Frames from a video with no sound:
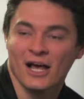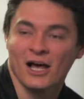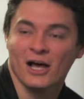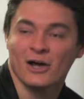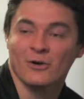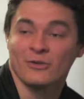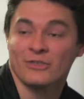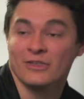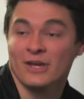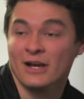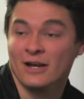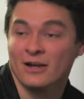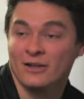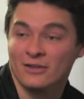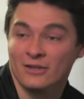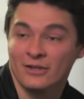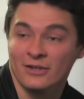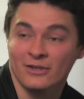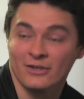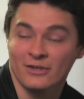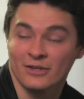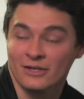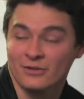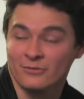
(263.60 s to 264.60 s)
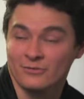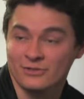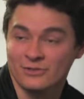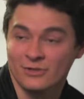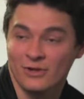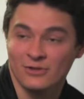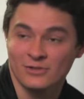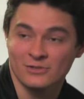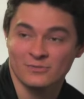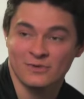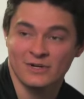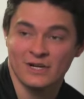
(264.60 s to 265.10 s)
With Theraclear, the
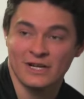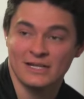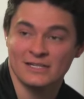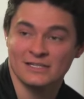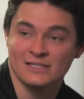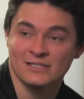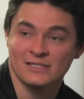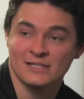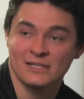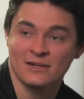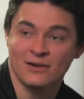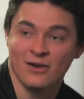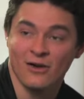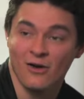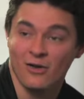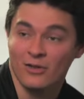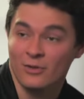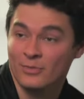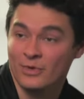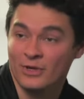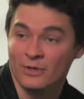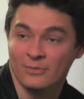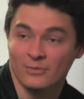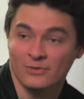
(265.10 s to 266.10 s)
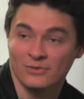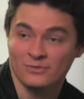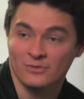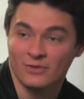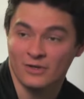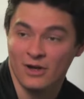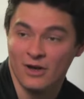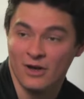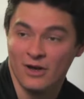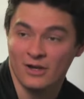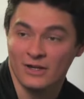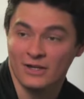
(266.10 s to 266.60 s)
results were instant. All the pimples
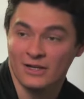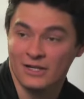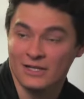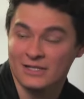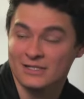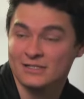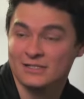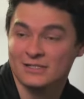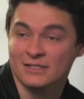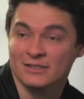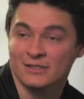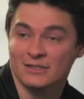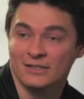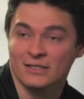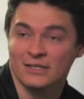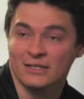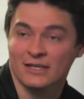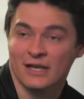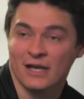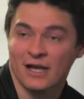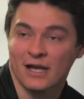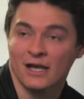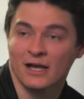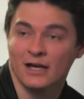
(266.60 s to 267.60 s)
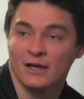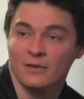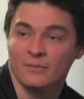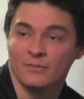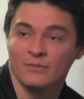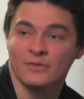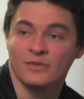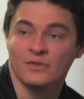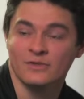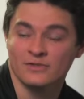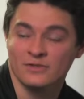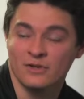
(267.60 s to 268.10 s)
were gone instantly.
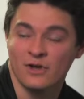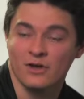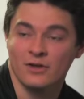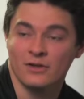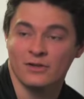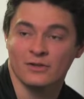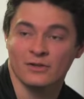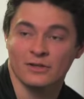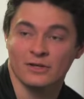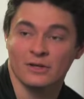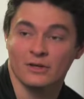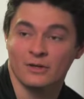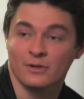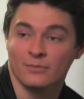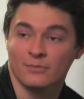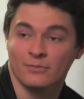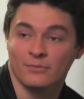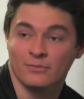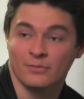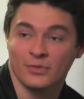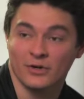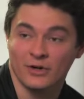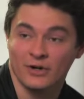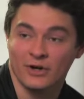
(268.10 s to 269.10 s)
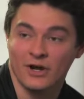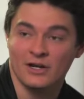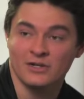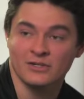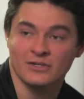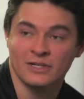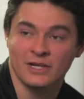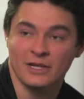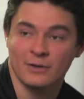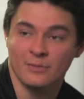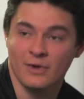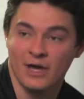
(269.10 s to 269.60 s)
You saw the
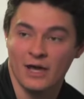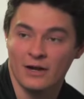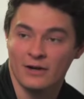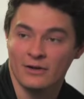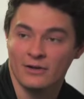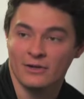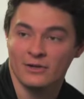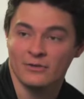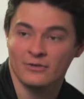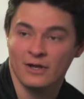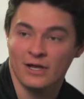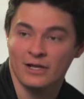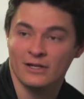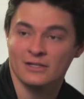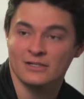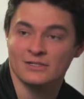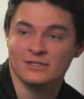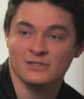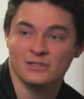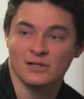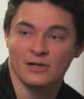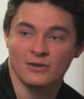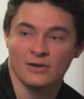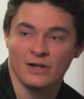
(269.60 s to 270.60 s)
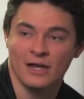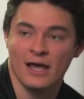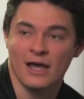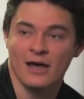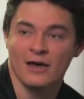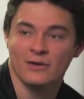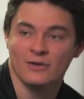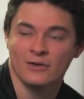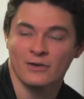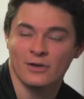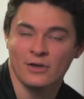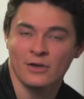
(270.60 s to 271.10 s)
progression get better, the redness slow
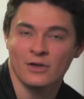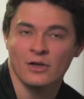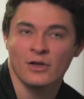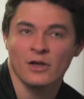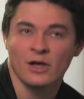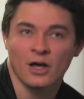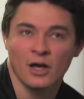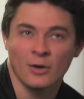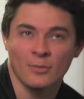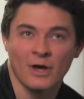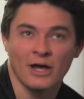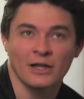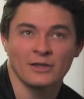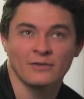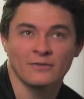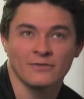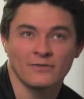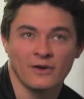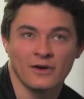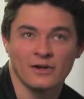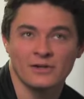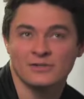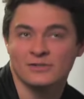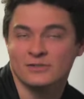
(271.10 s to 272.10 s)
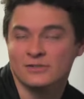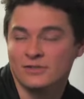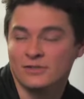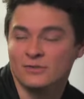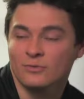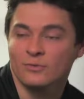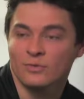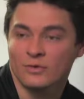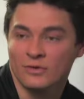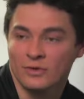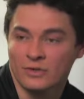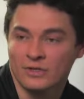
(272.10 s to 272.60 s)
down. About the first
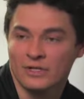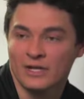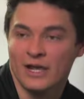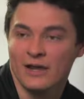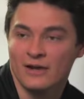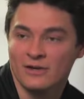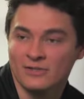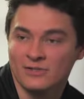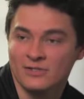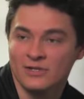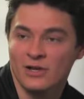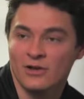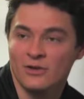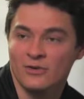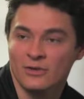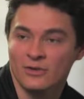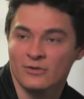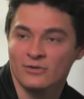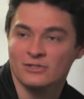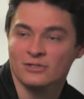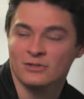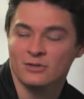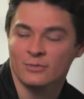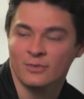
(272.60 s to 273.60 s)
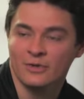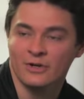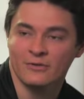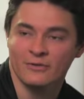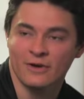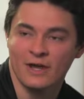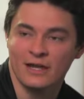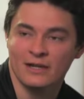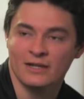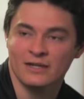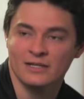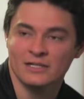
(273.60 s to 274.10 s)
day or so, there was a little bit of
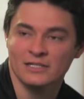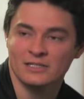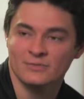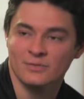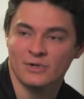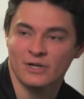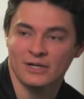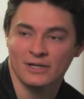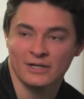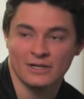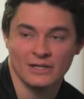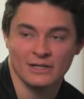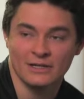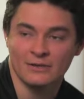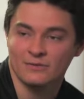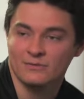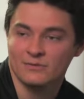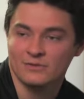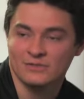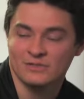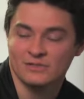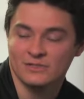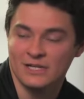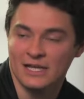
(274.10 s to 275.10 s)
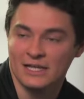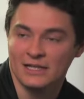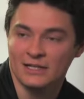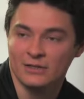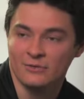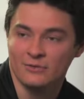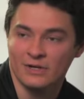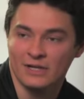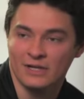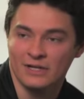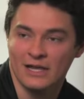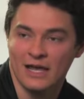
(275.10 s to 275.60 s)
redness, but it
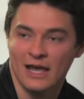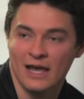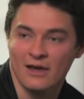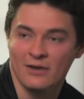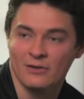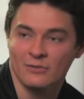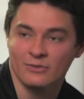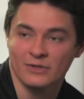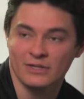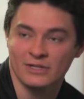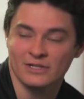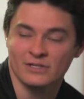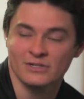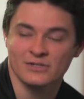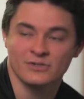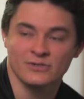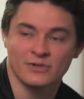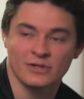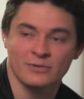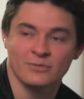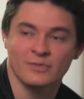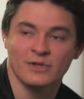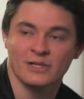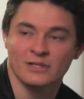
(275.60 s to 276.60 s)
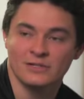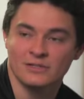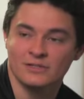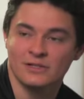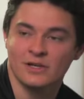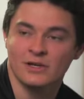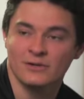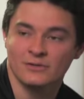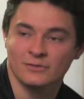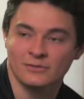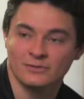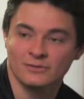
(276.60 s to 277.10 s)
steadily went down with each treatment.
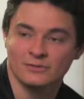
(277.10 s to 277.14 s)
So.